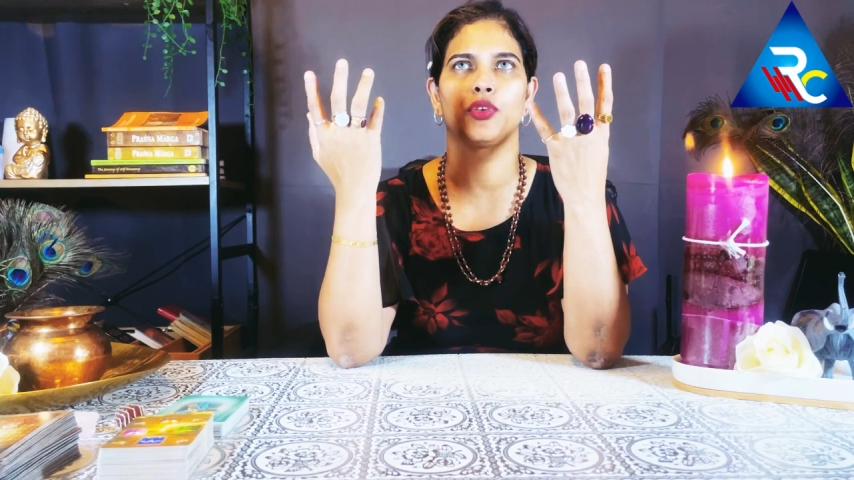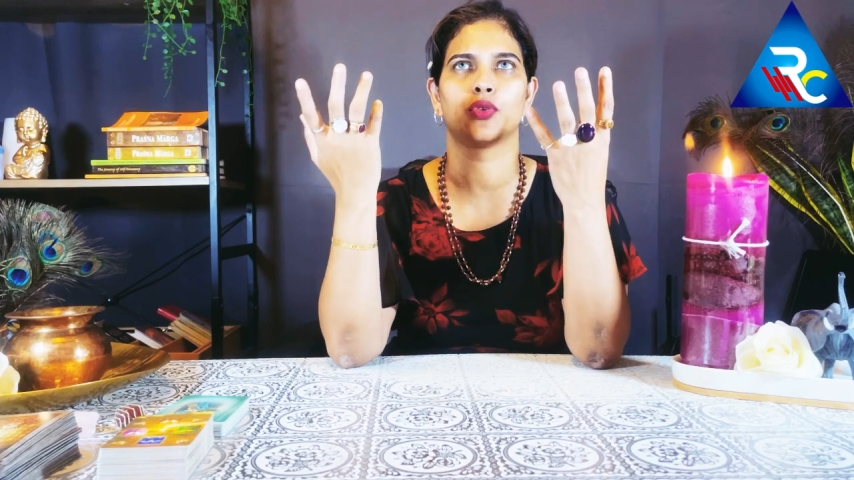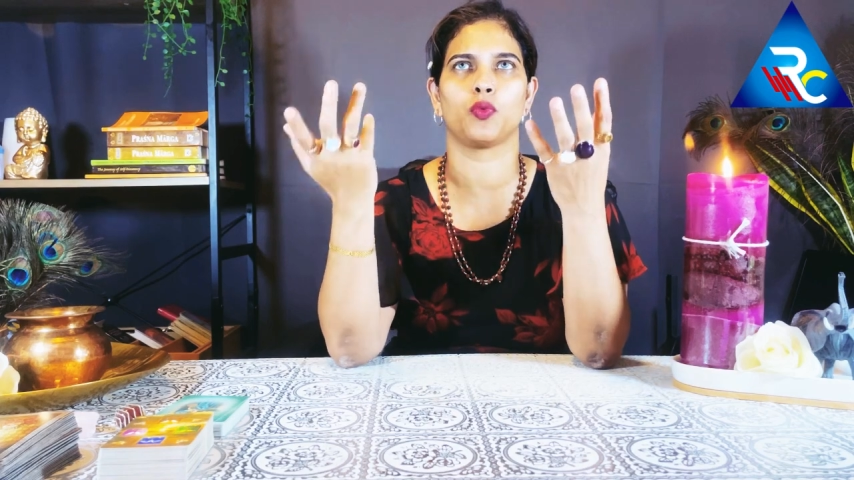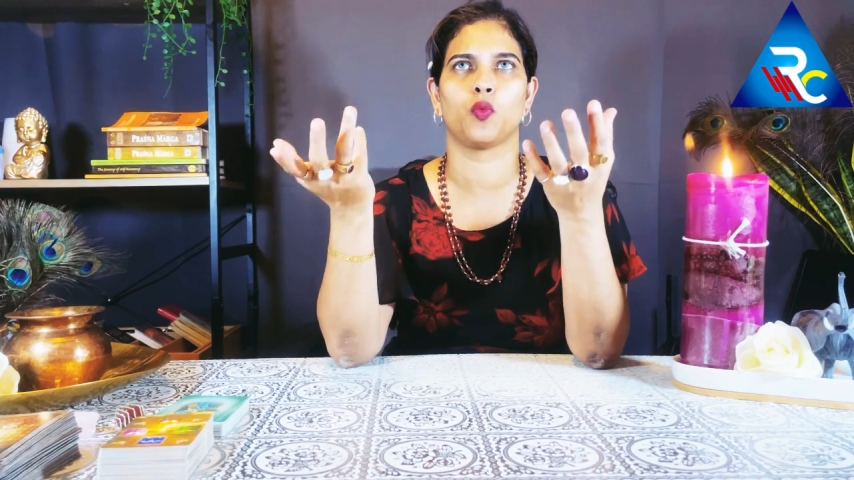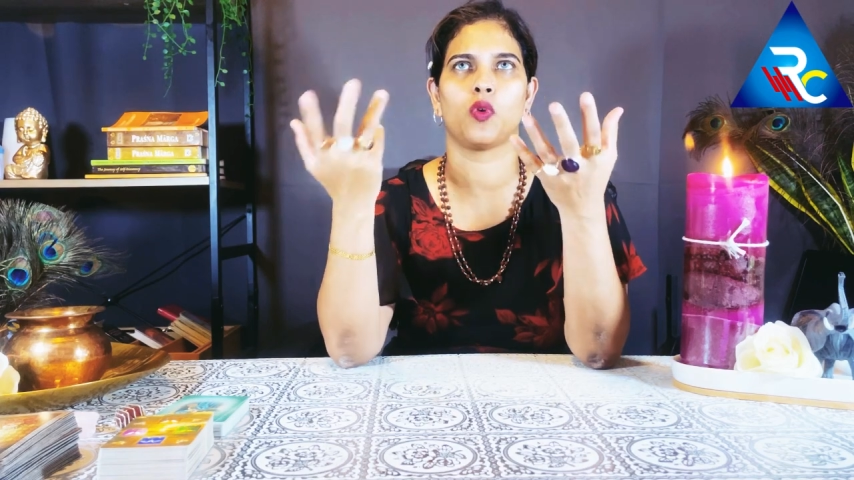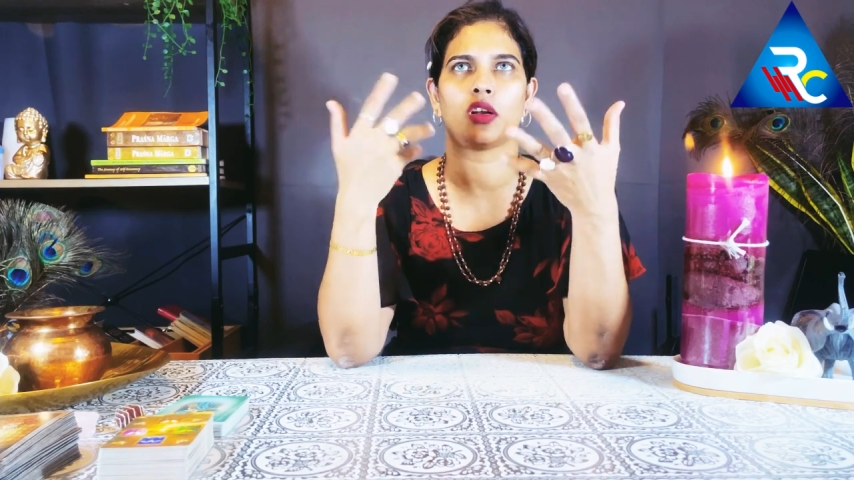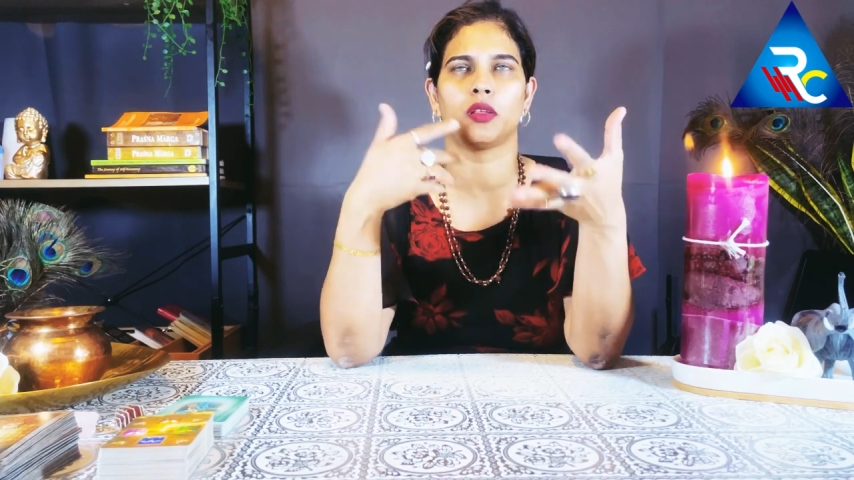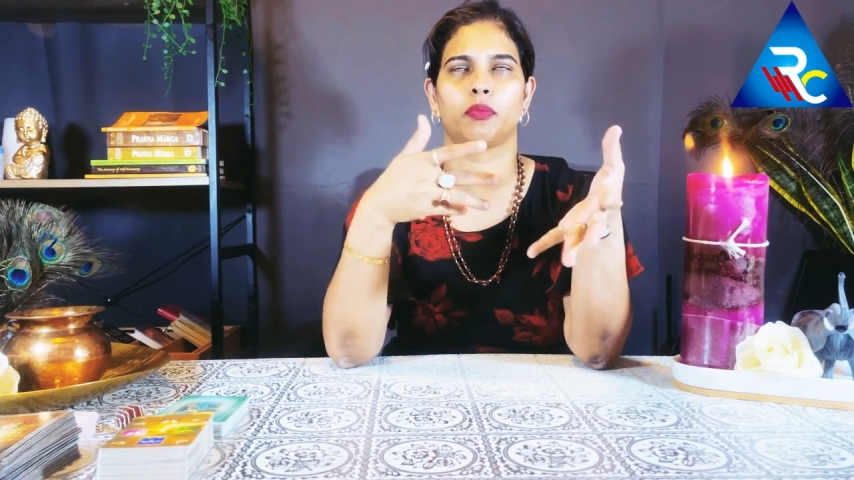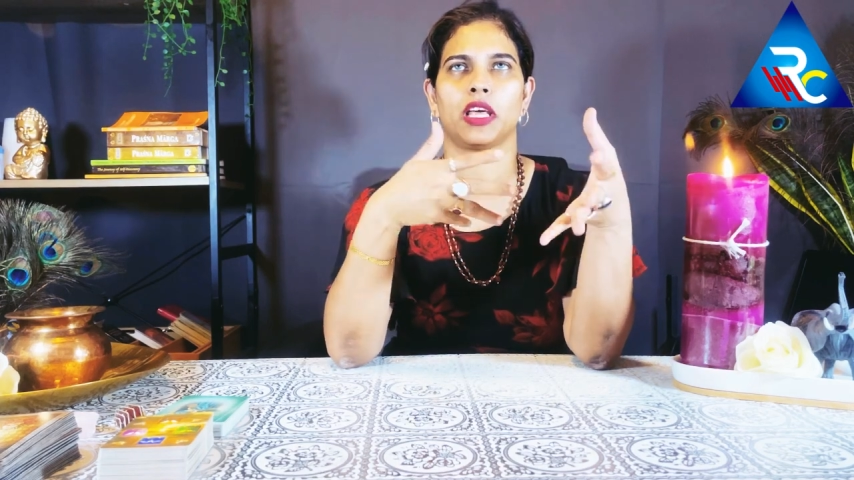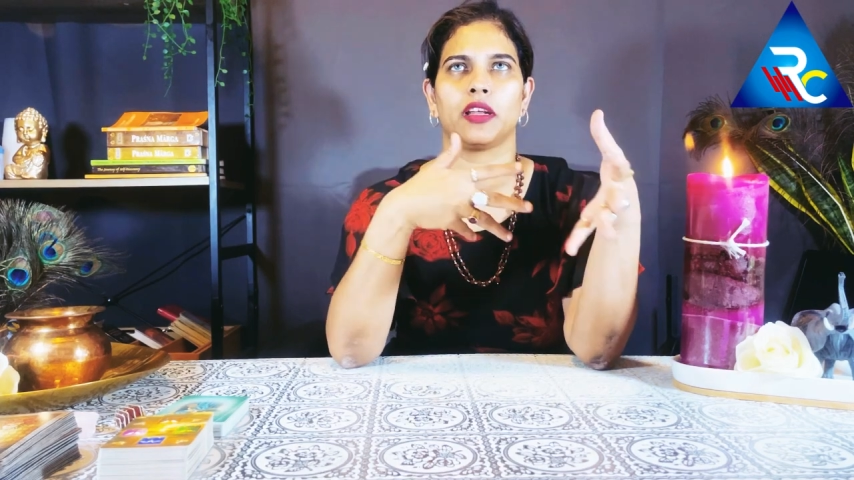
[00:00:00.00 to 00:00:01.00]
to what the
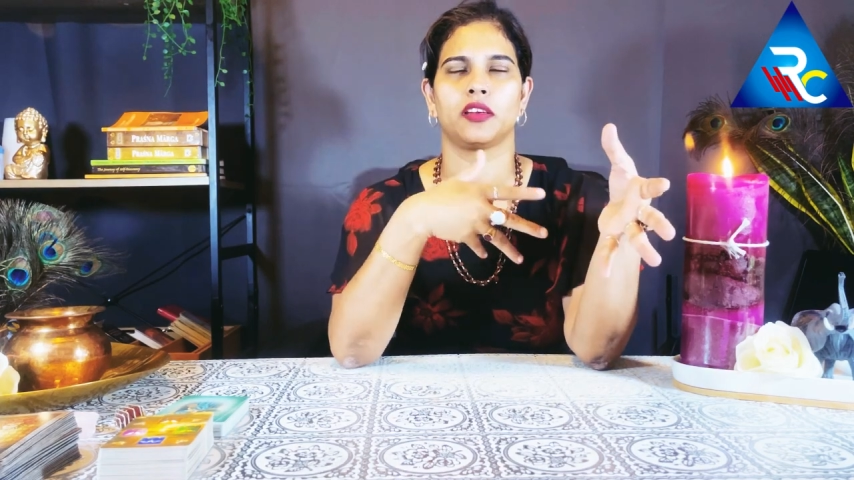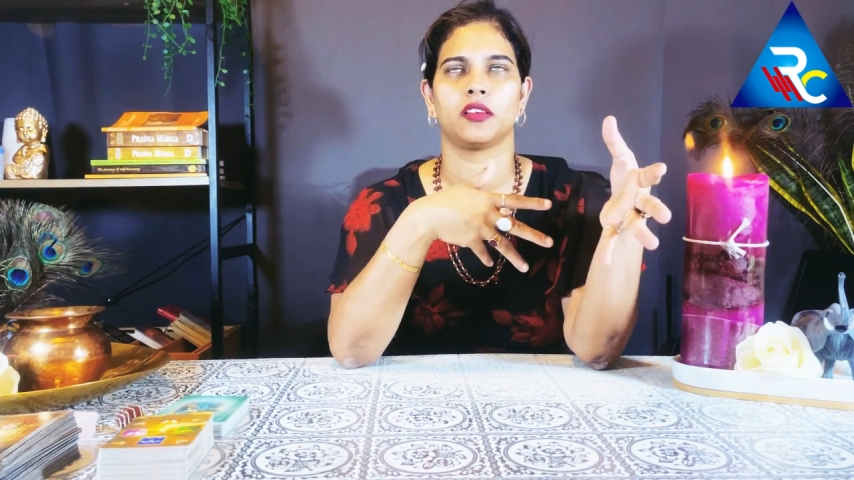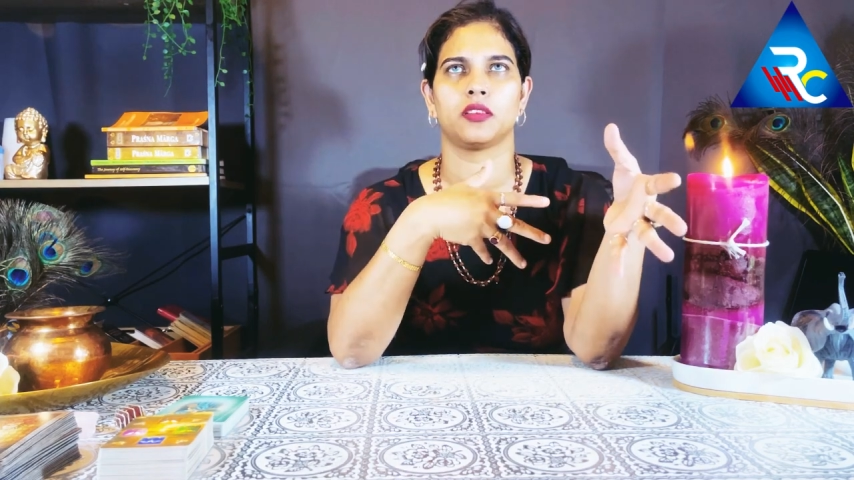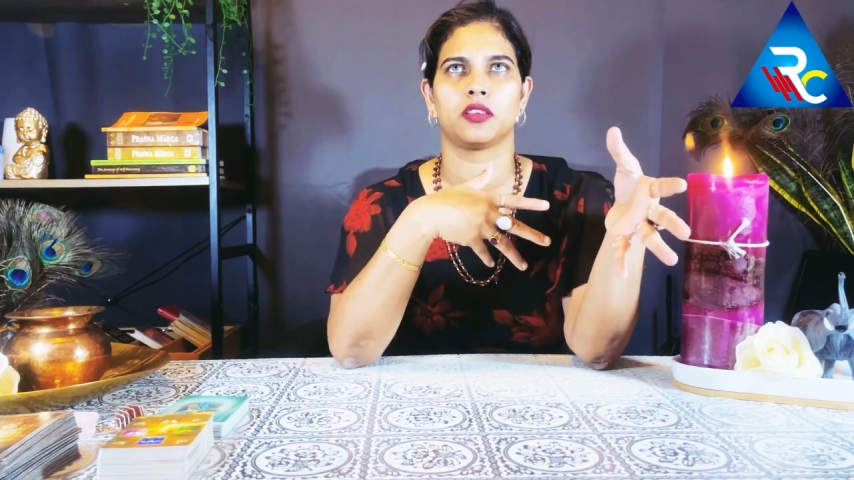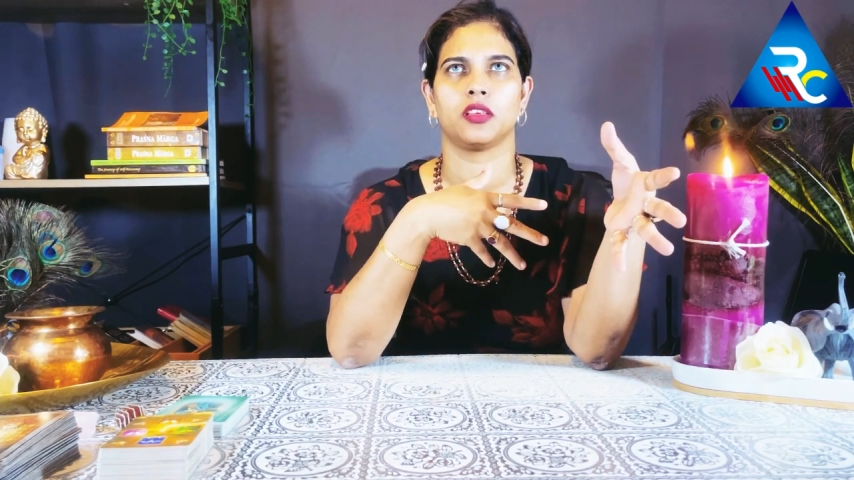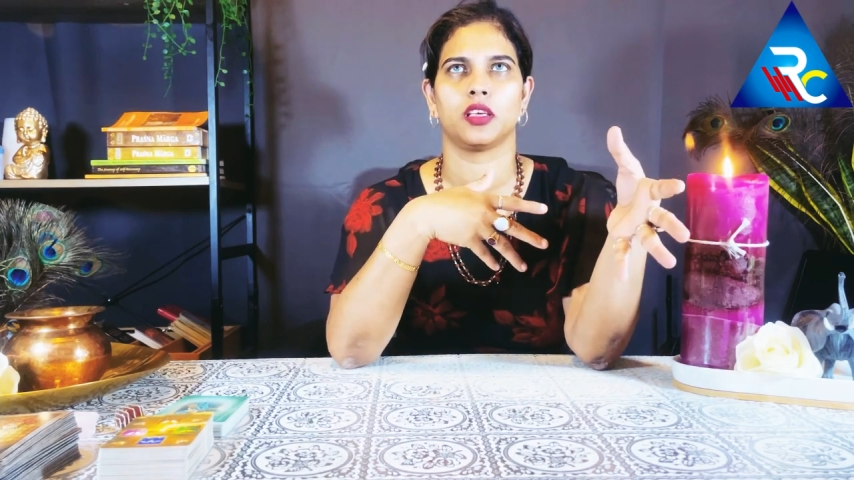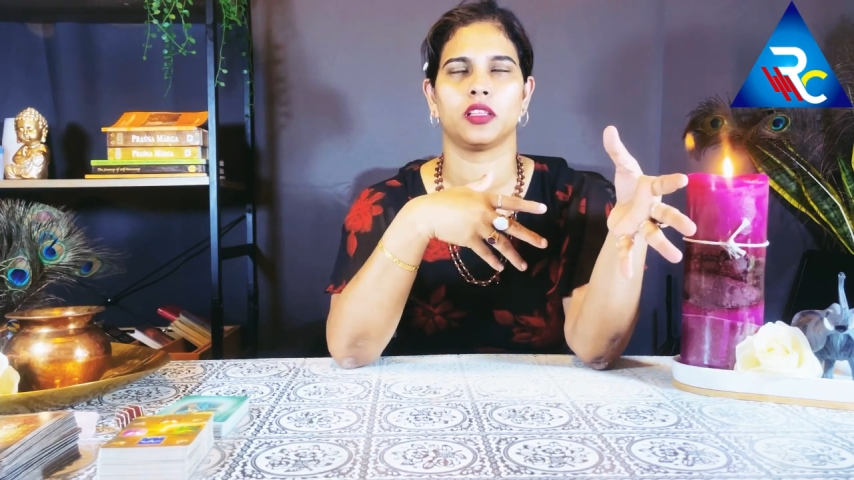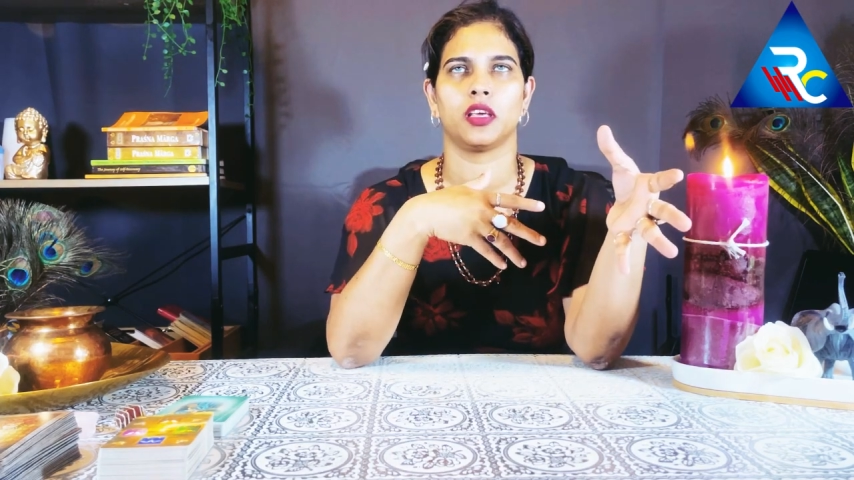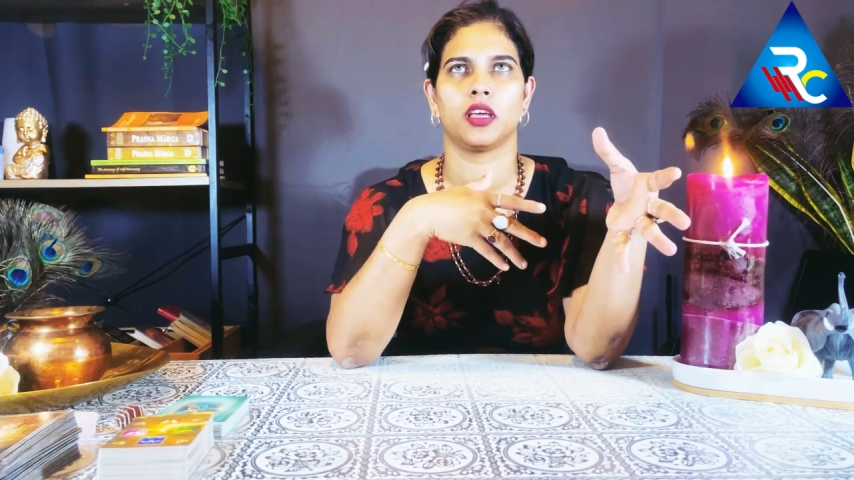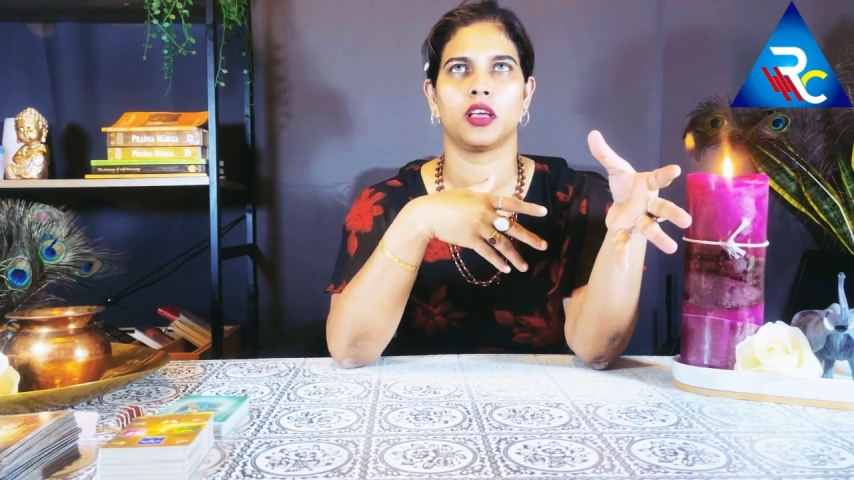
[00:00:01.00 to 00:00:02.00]
planet is sitting
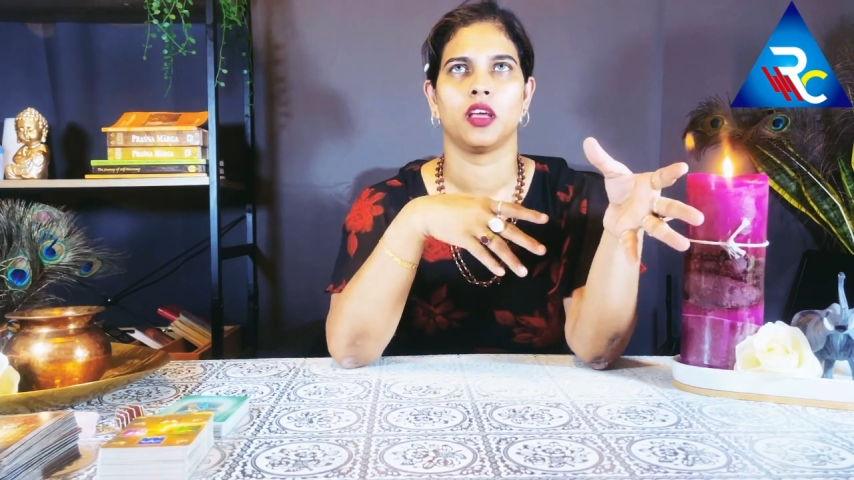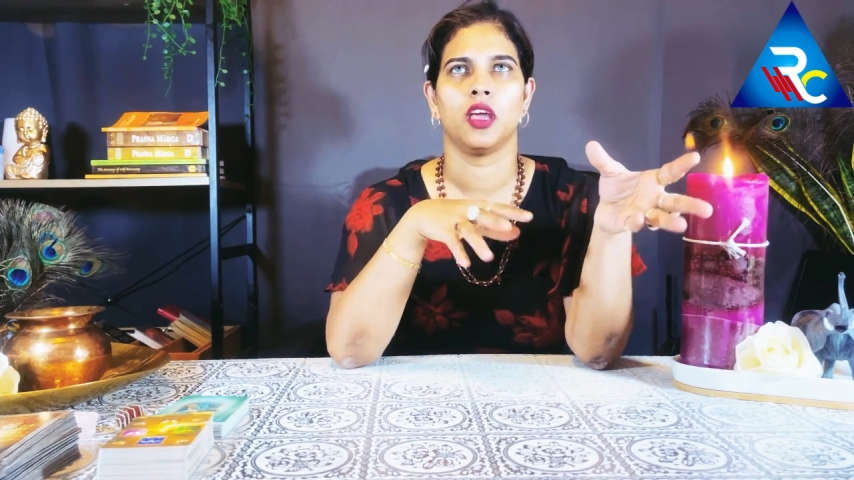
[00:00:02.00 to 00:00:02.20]
there,